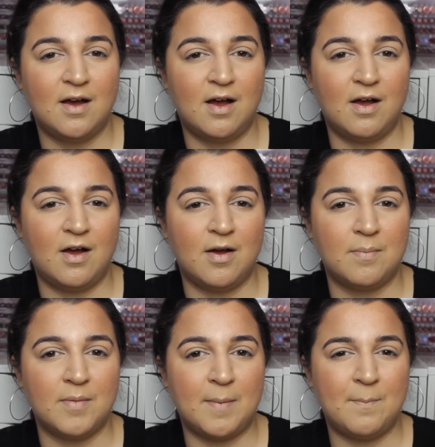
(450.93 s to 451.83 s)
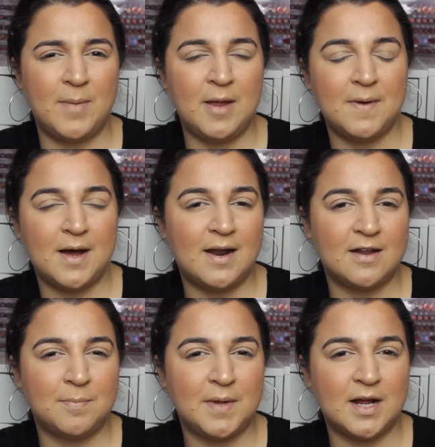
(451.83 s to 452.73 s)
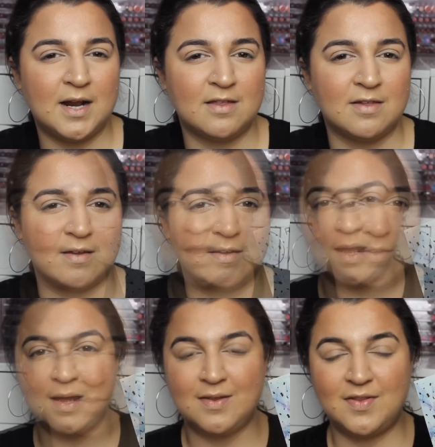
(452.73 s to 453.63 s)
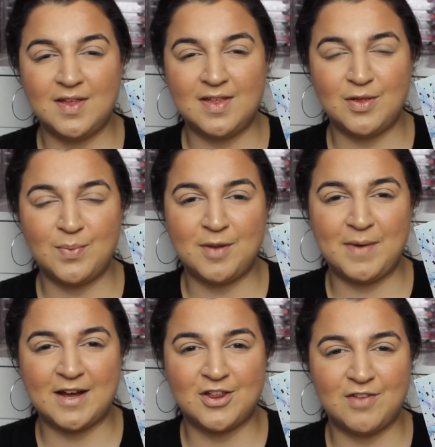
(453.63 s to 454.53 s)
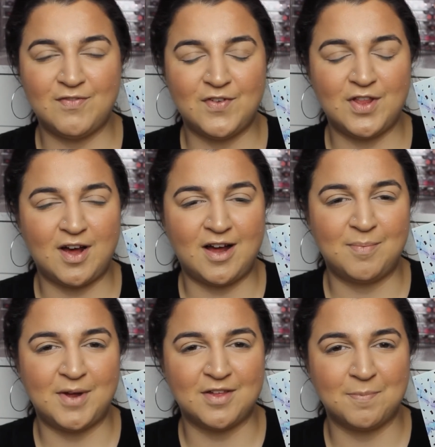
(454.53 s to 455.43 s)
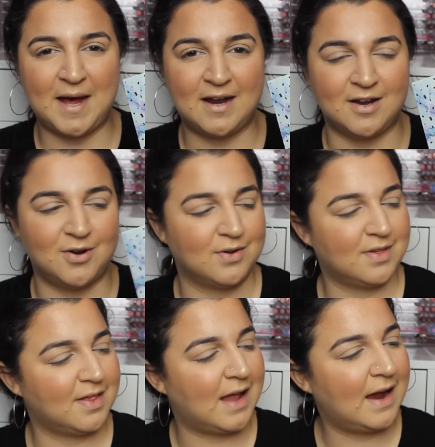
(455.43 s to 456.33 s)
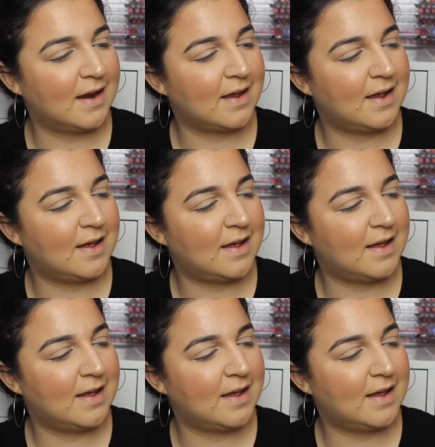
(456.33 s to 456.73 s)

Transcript: And maybe I'll add a bit of glitter. This is what the packaging for the Colour Burst palette looks like.